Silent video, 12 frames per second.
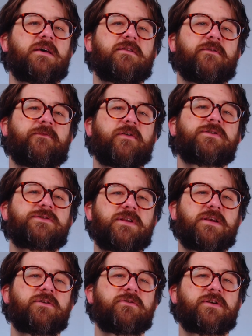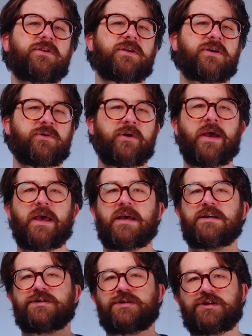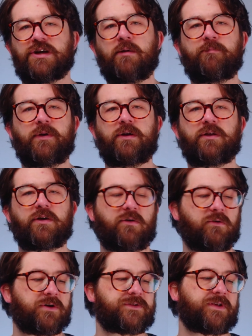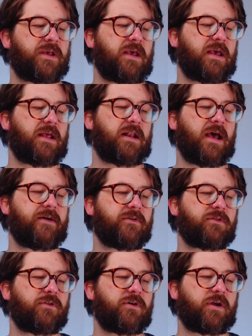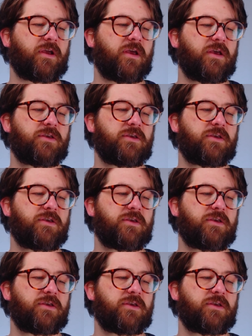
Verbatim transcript: the first thing you can do is jump into the course and have a look